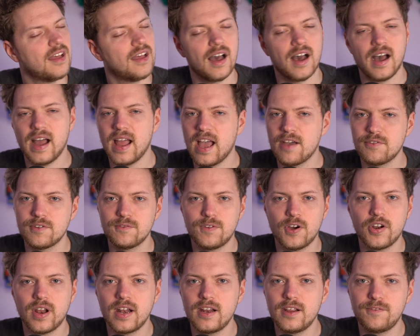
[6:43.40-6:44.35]
I haven't
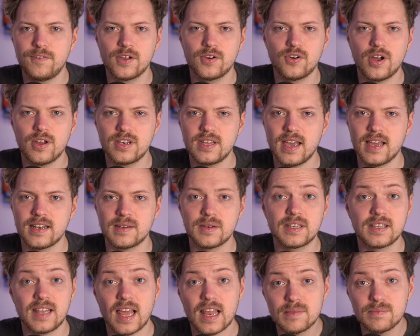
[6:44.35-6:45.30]
found anything around that.
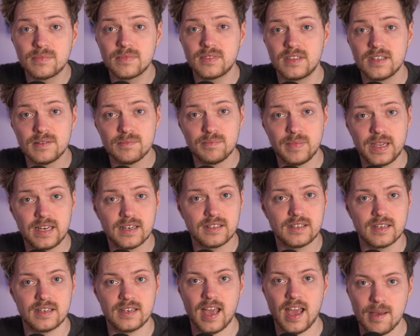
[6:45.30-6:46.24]
that. That didn't mean it
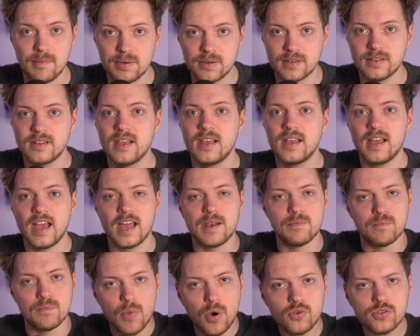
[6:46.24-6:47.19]
didn't happen.
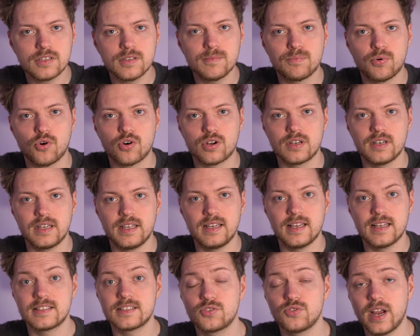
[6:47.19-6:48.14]
And most importantly,
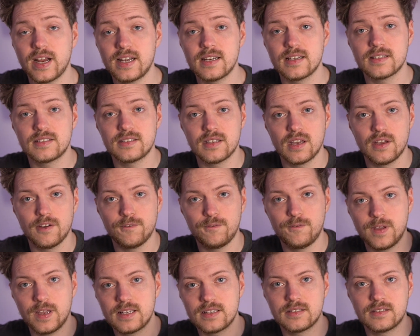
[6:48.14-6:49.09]
it's great that it's
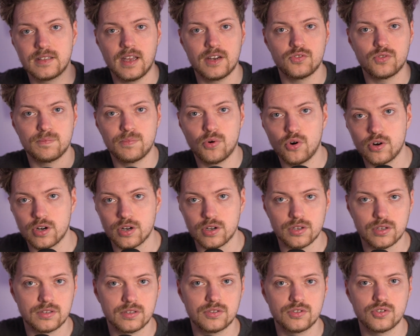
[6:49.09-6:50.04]
fixed and reported.
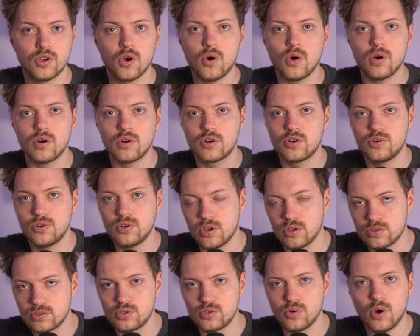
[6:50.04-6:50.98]
So
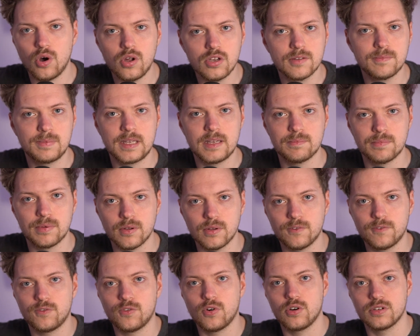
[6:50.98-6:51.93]
kudos to all the people
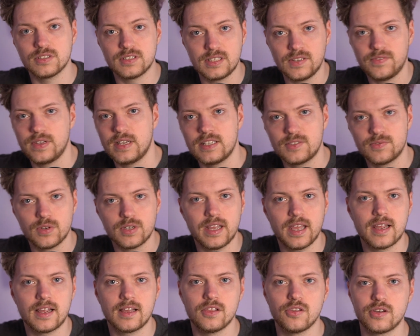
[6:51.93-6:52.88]
for all the CVEs who are
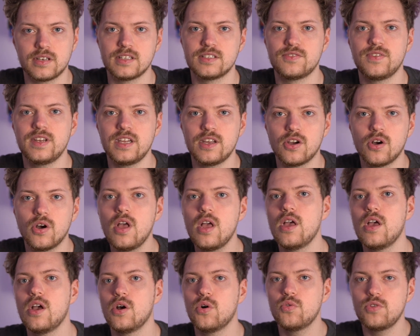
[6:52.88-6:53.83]
taking a look at this video
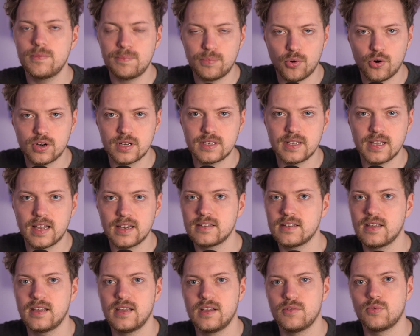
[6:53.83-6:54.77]
who reported that
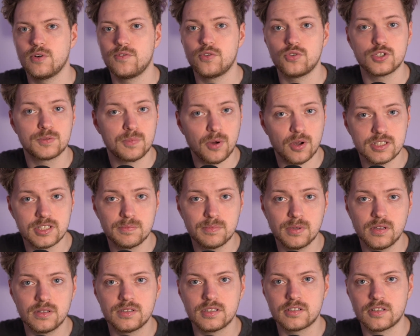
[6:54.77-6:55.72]
with a
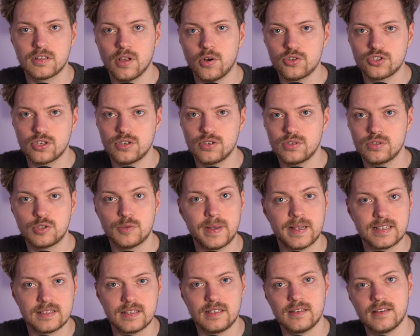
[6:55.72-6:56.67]
responsible disclosure. So
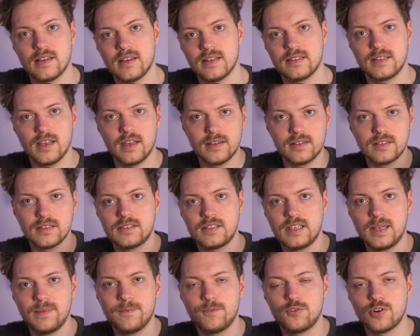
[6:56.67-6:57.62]
basically telling the
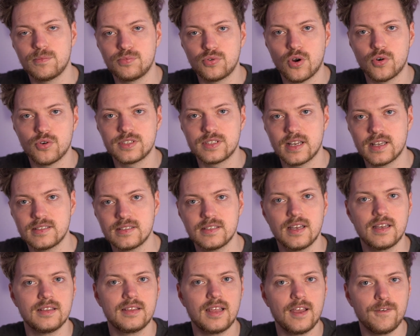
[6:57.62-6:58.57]
team through the process,
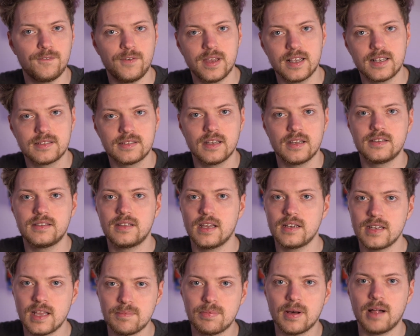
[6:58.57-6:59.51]
they fixed it, then
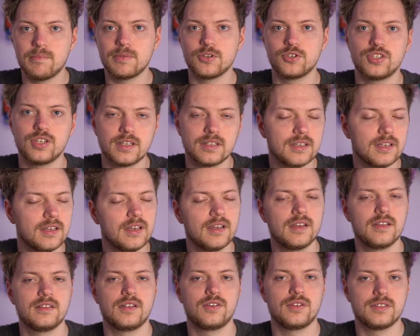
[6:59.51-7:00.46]
they publish it.
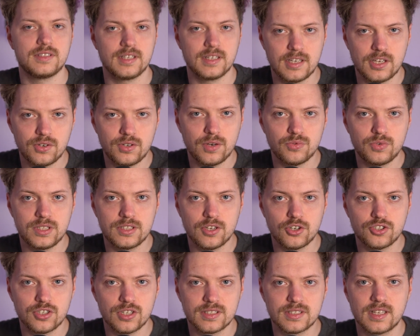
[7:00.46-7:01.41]
There is security
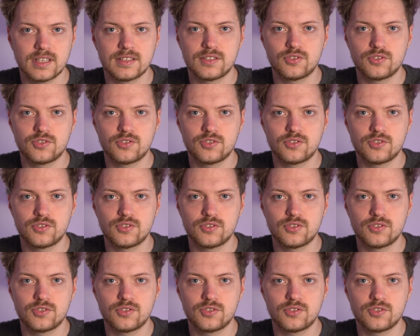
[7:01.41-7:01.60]
researchers gets